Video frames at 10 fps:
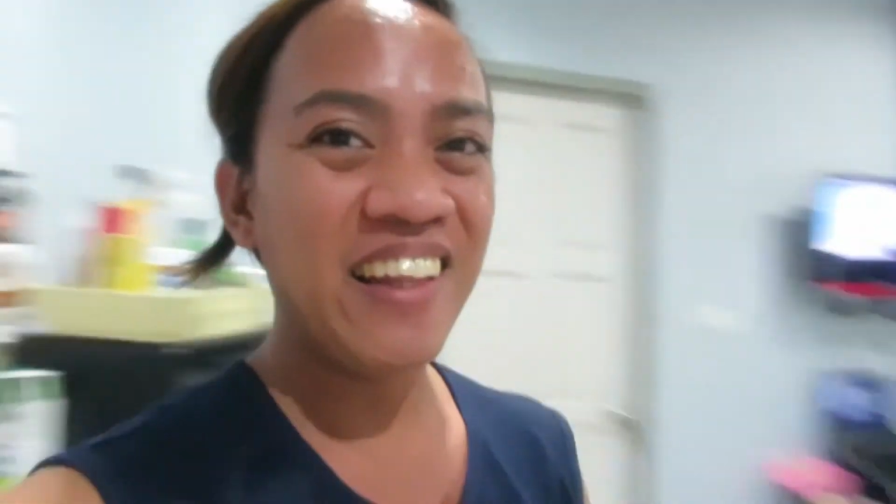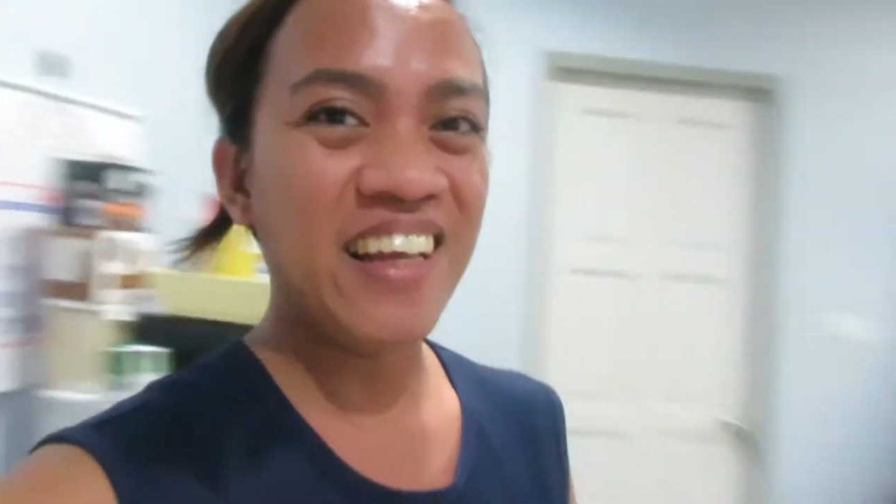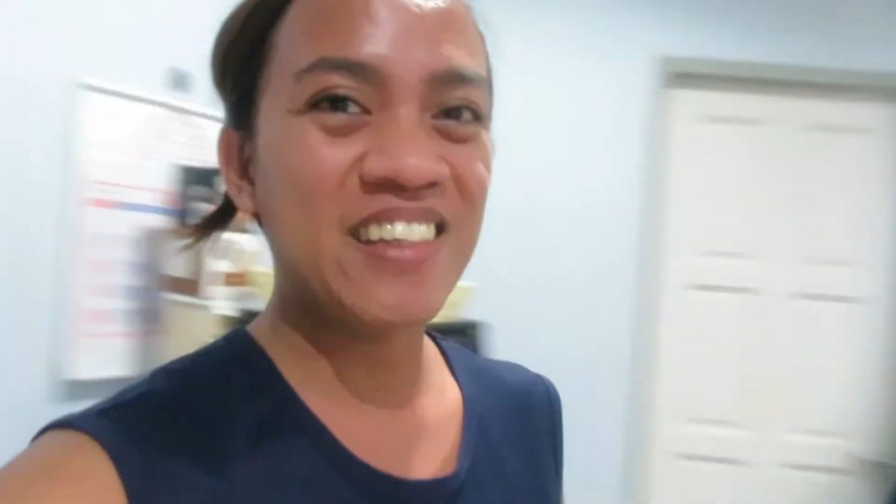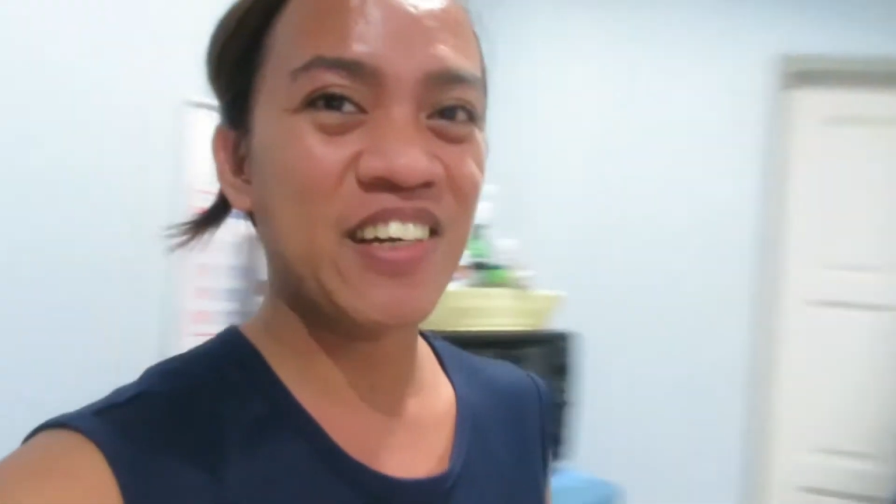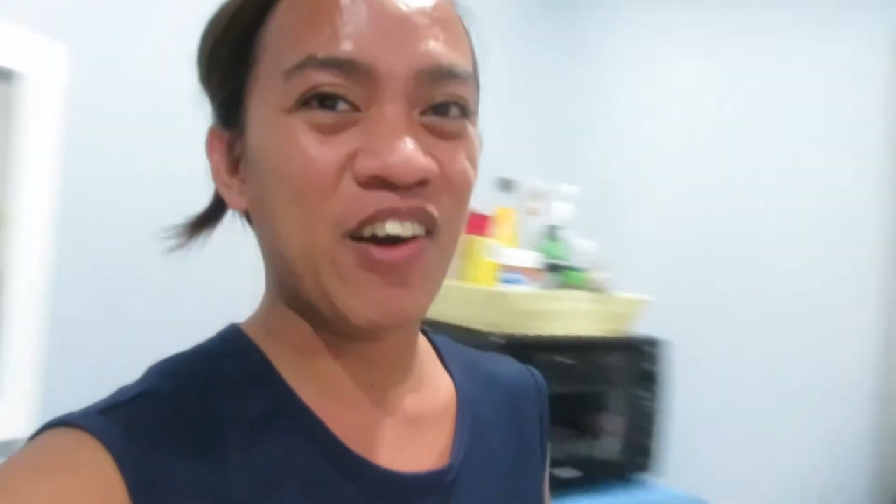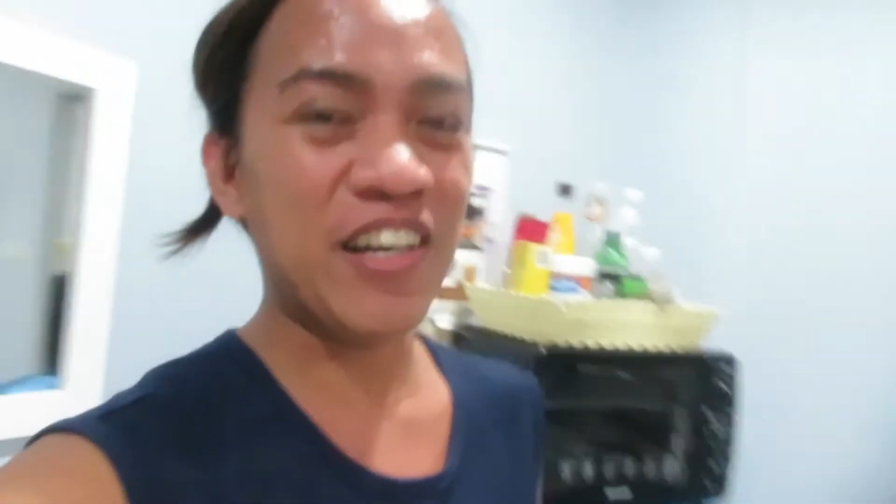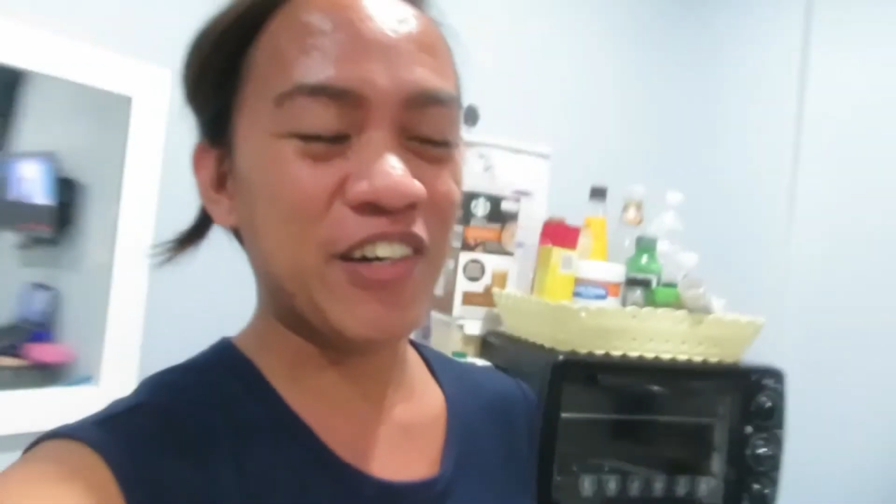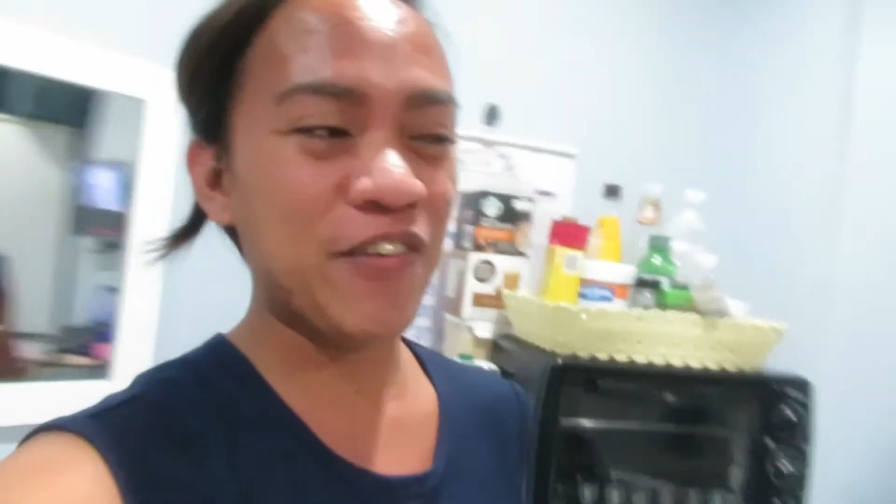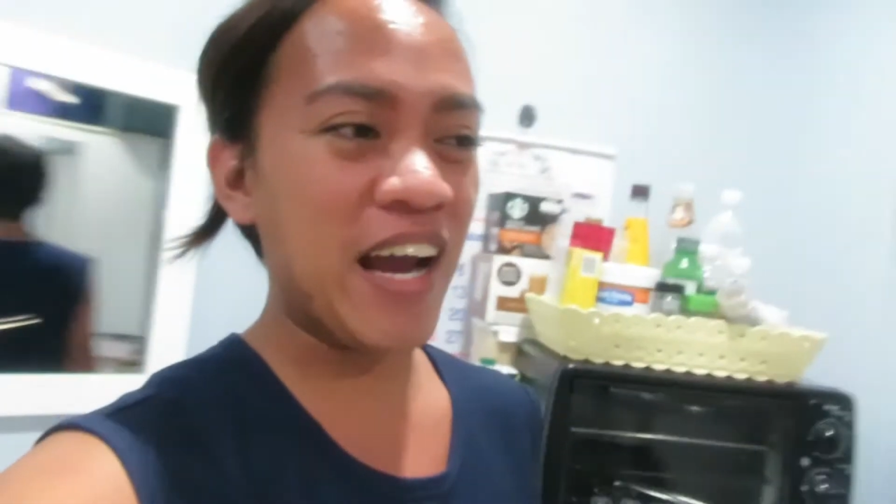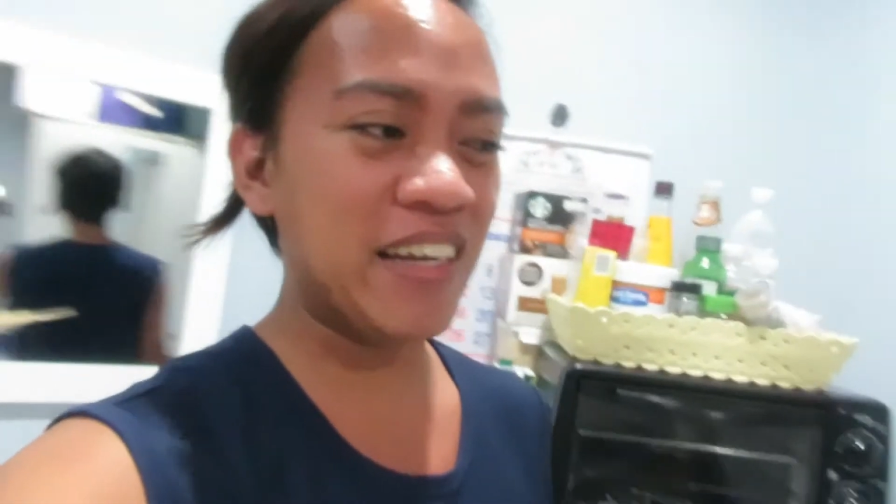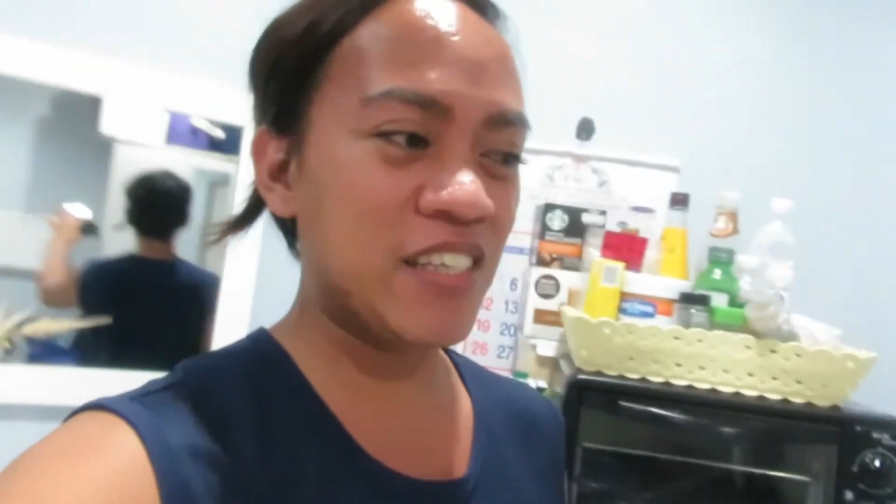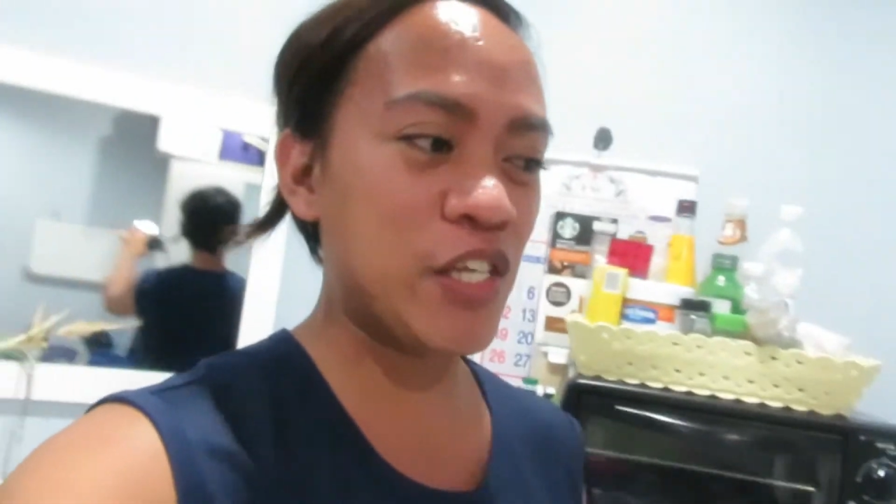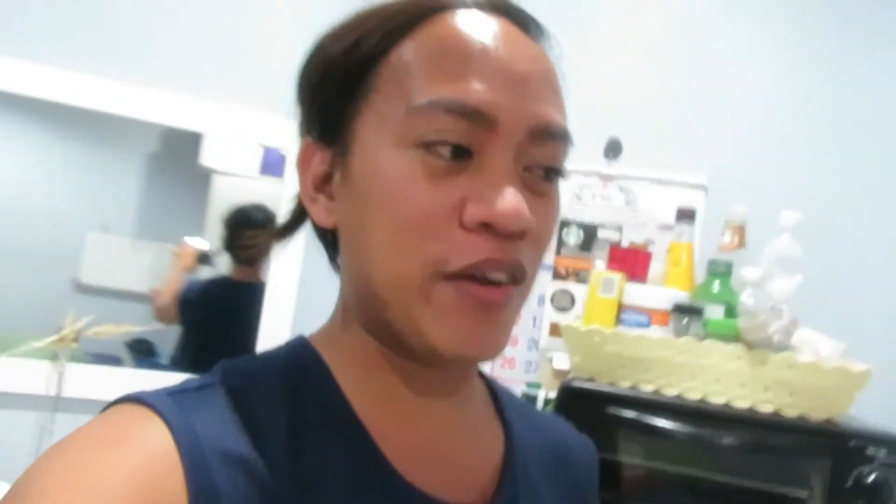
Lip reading: later on. Alright,